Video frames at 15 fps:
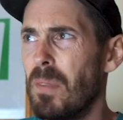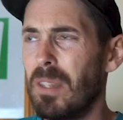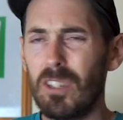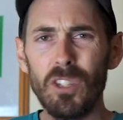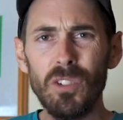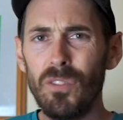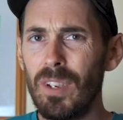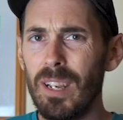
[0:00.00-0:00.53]

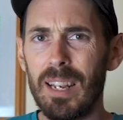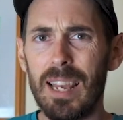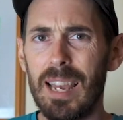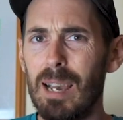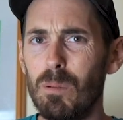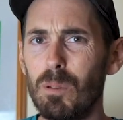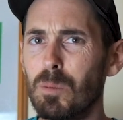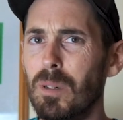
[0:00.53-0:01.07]
Just feel it
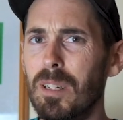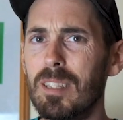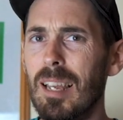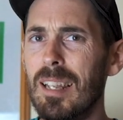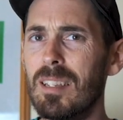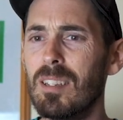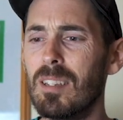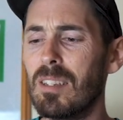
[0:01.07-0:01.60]
helps my
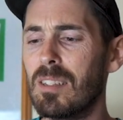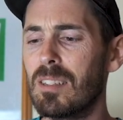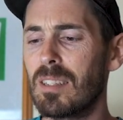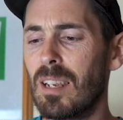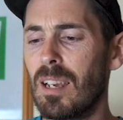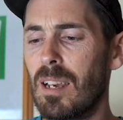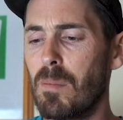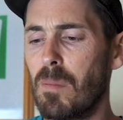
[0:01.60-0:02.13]
tendons.
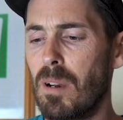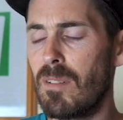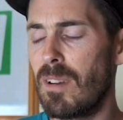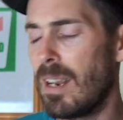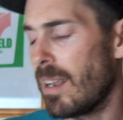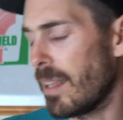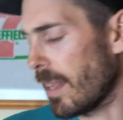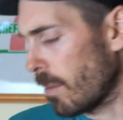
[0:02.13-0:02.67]
I
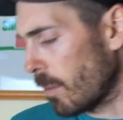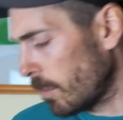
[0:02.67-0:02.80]
really like that